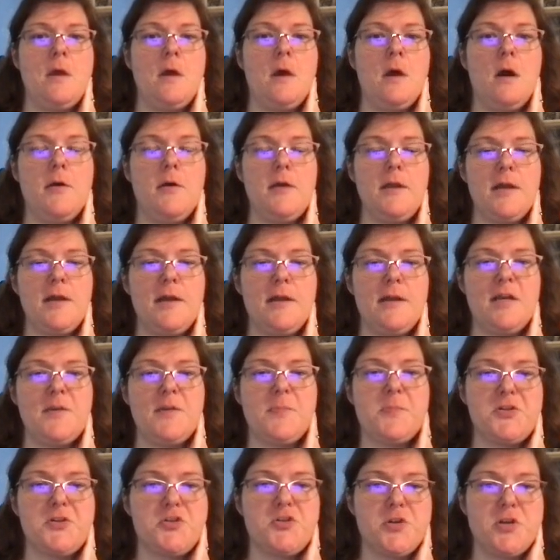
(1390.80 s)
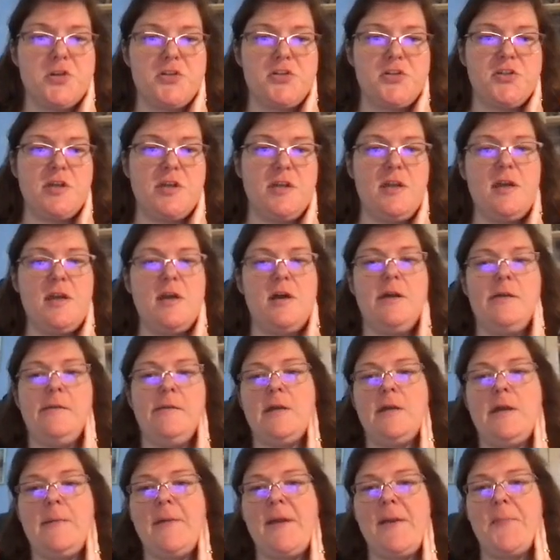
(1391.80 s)
Oh yeah, Patricia. Yeah,
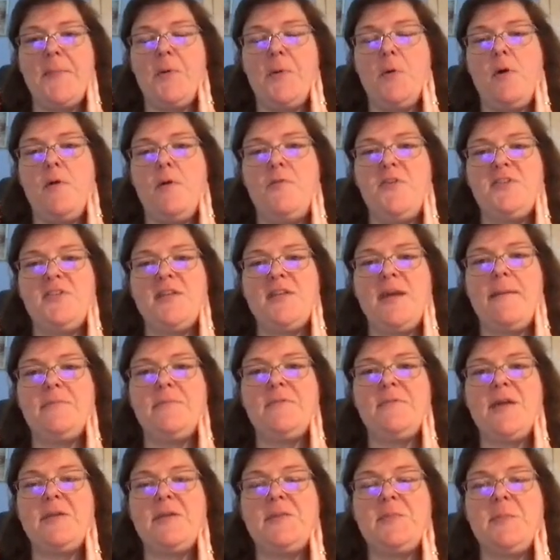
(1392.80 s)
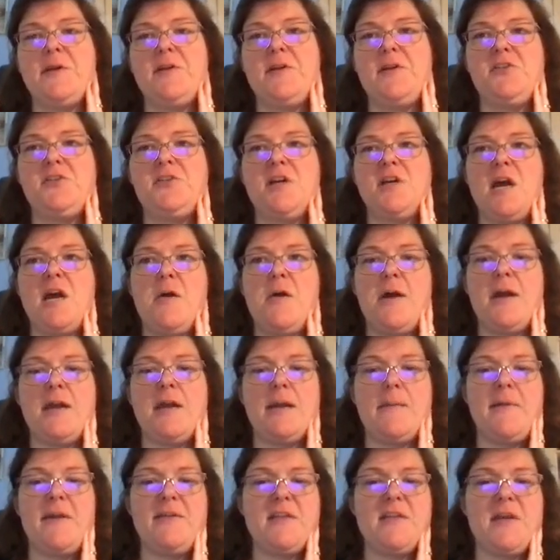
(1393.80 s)
a lot of people love the same tips, but you saw how
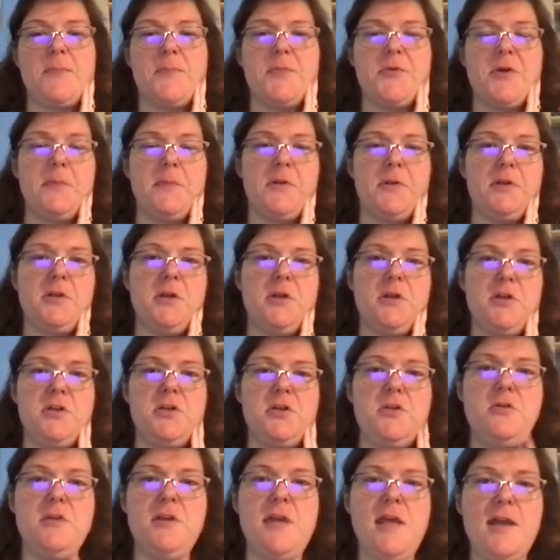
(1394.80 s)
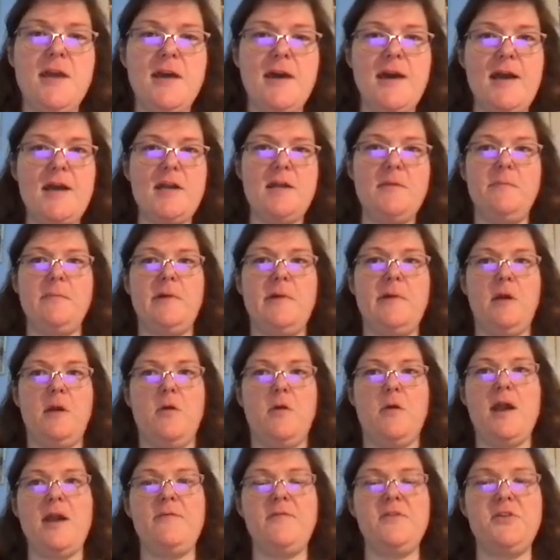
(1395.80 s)
like I made that printable look unique. I added
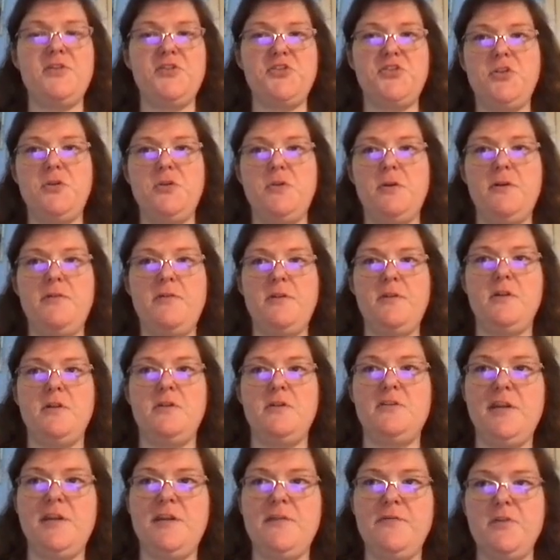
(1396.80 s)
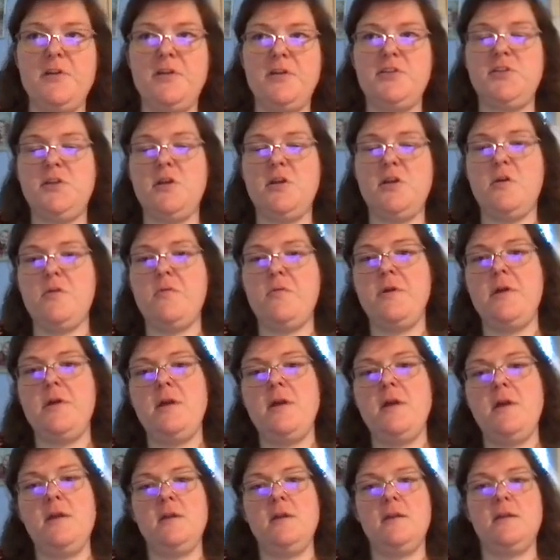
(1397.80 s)
like graphics to it that are different, so
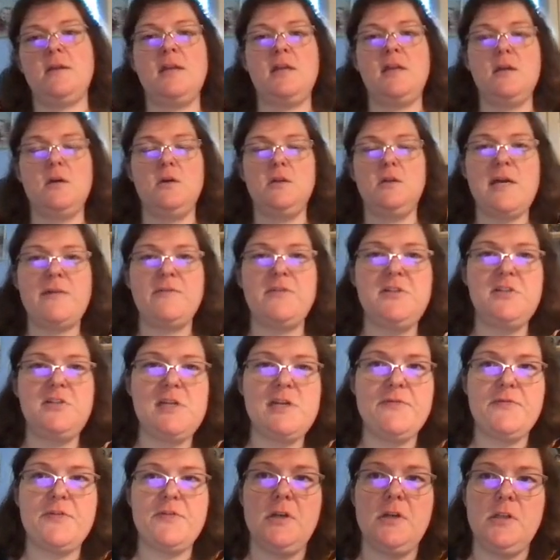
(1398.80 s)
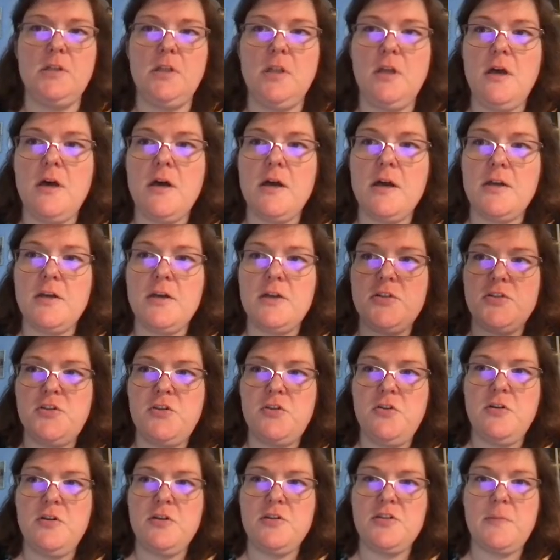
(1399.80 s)
like it'll have a different look.
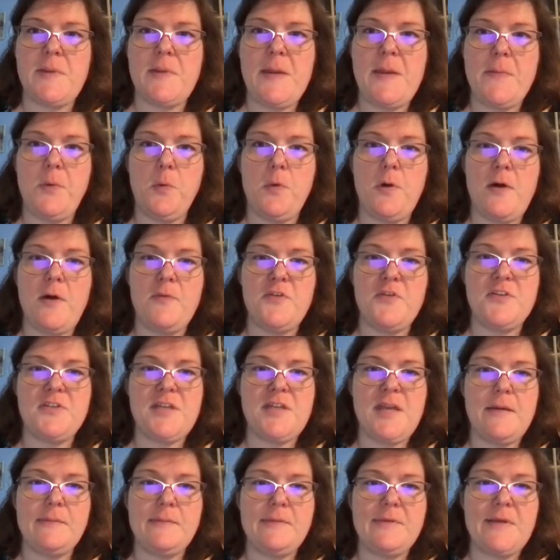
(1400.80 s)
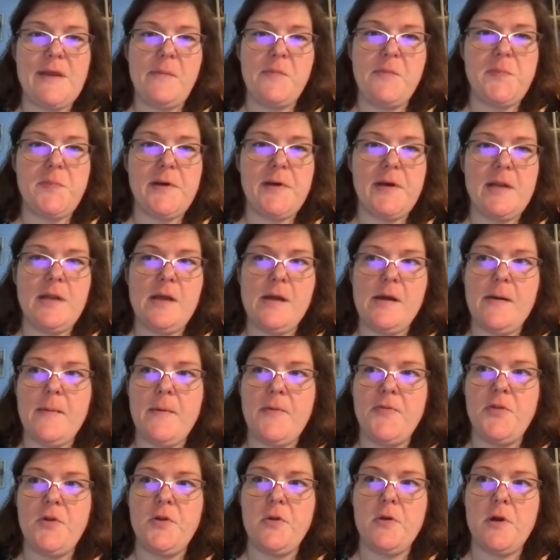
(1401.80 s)
So people love the same tips, but
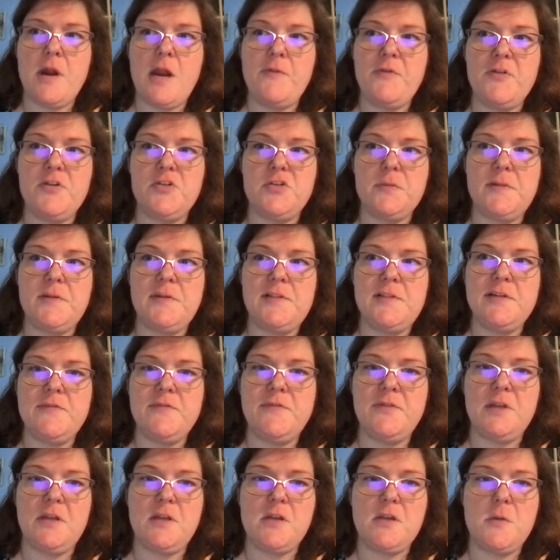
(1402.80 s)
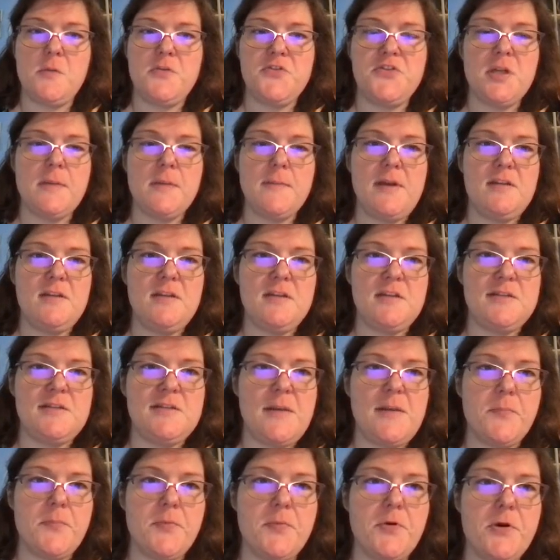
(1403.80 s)
the graphics will be different. Like no one's gonna make the
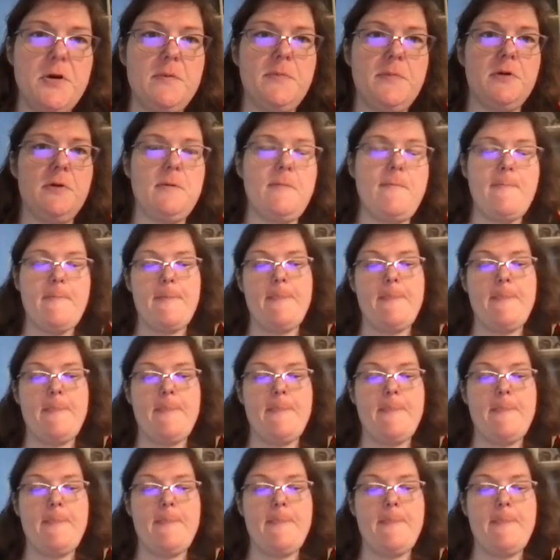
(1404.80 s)
same printable.